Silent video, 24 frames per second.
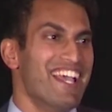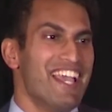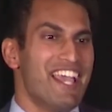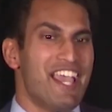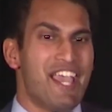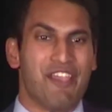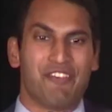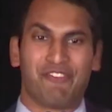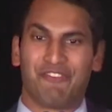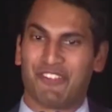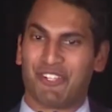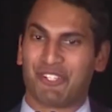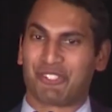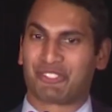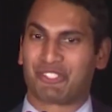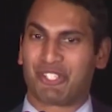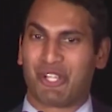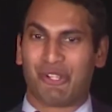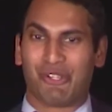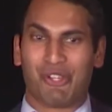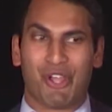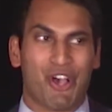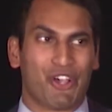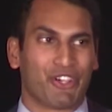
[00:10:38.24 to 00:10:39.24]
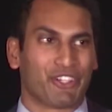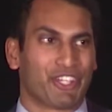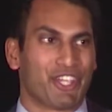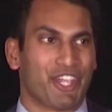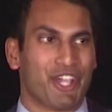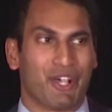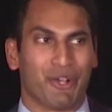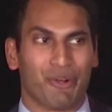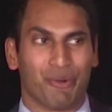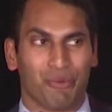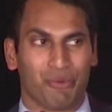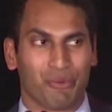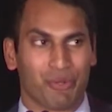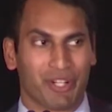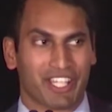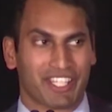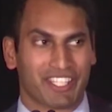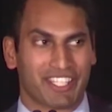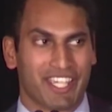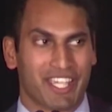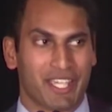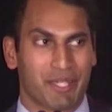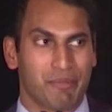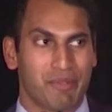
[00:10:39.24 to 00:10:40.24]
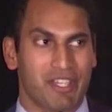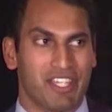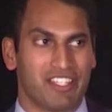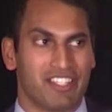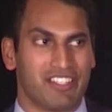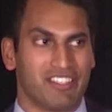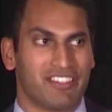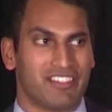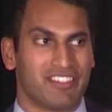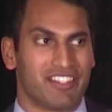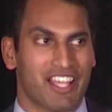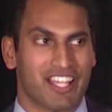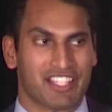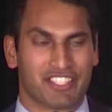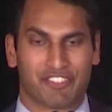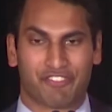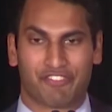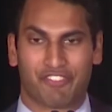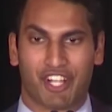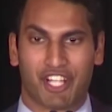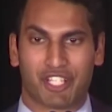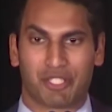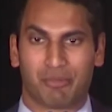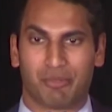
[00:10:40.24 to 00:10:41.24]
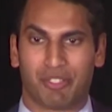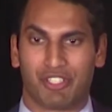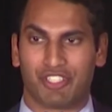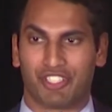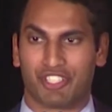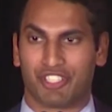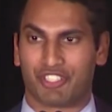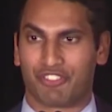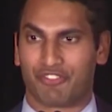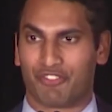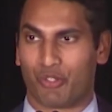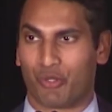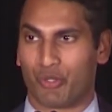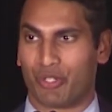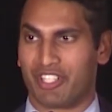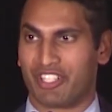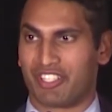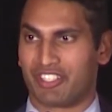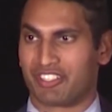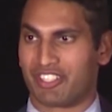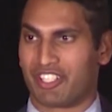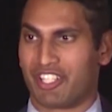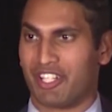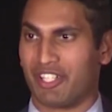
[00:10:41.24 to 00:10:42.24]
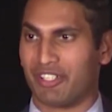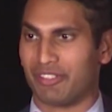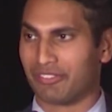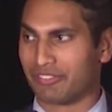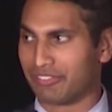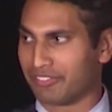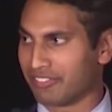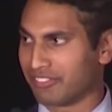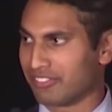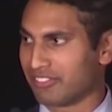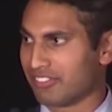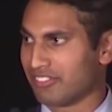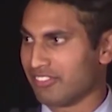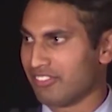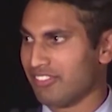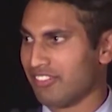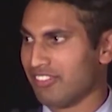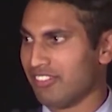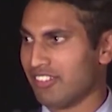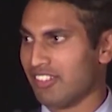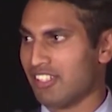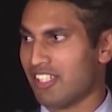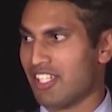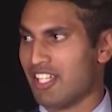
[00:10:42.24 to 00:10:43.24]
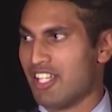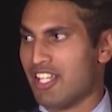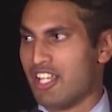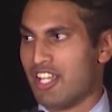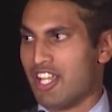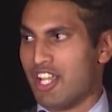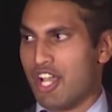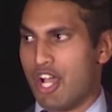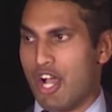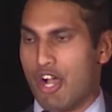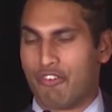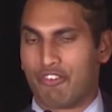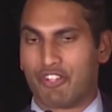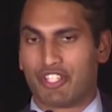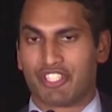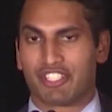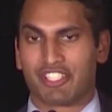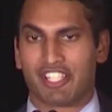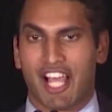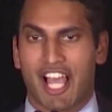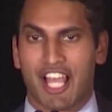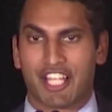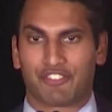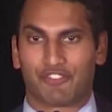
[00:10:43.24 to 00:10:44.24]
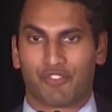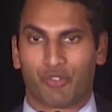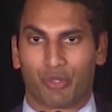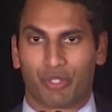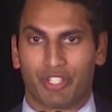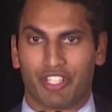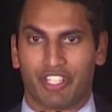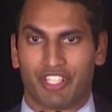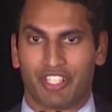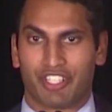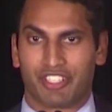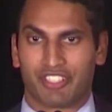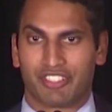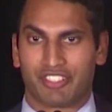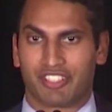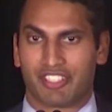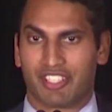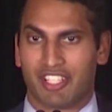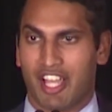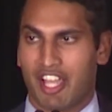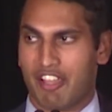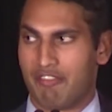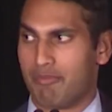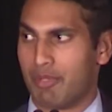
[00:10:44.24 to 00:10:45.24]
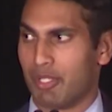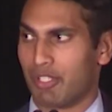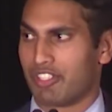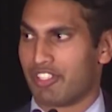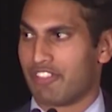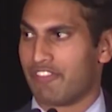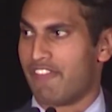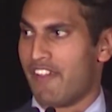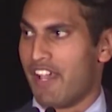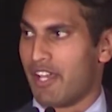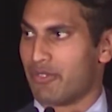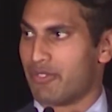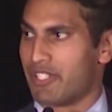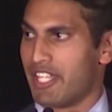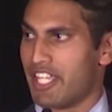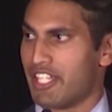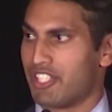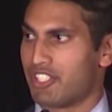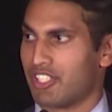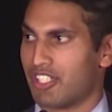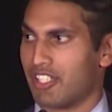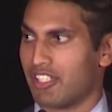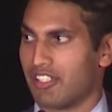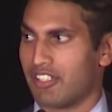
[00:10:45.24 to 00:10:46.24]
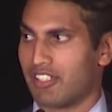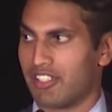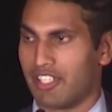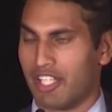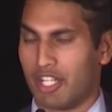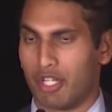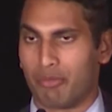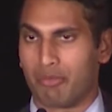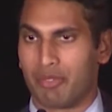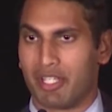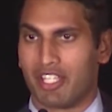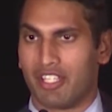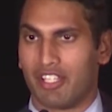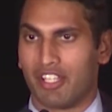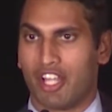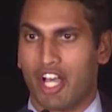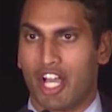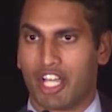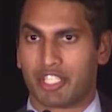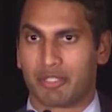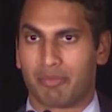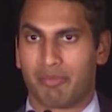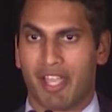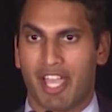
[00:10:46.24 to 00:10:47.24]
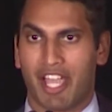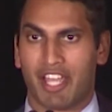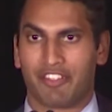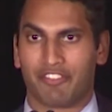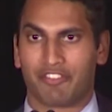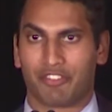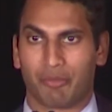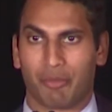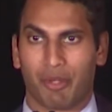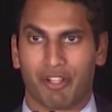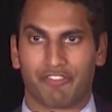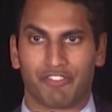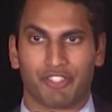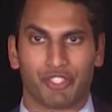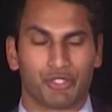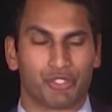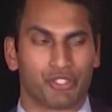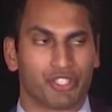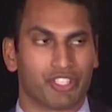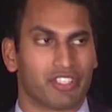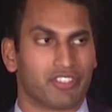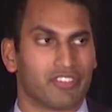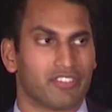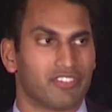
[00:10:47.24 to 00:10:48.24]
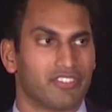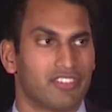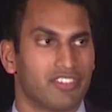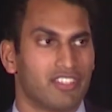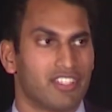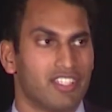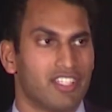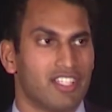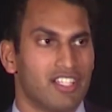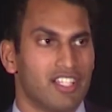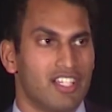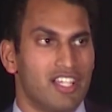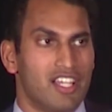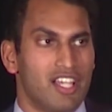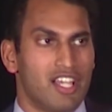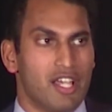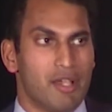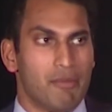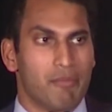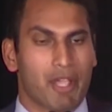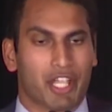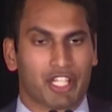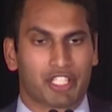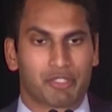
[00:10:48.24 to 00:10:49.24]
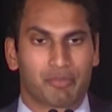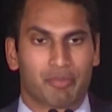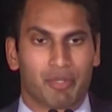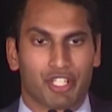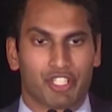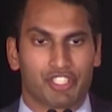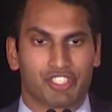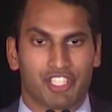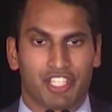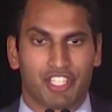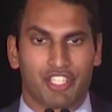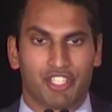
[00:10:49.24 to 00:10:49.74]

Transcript: It feels so long ago when I came in as a freshman just 4 years ago. Over these last 4 years, I've built a foundation that will be a launch pad for my future. My experience at